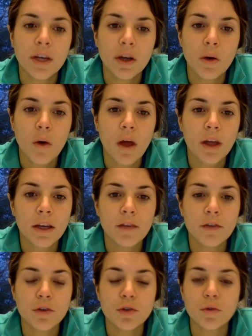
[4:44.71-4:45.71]
and quality of
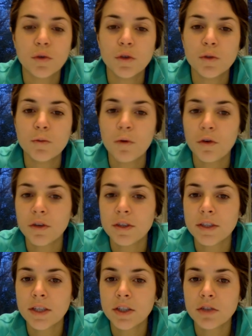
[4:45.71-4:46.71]
your students' motor and
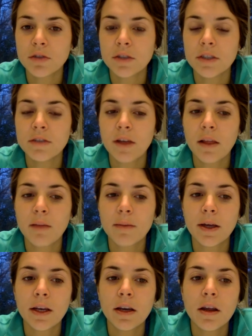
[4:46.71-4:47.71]
sensory
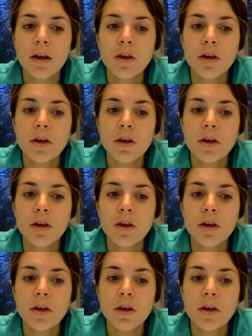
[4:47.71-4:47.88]
development,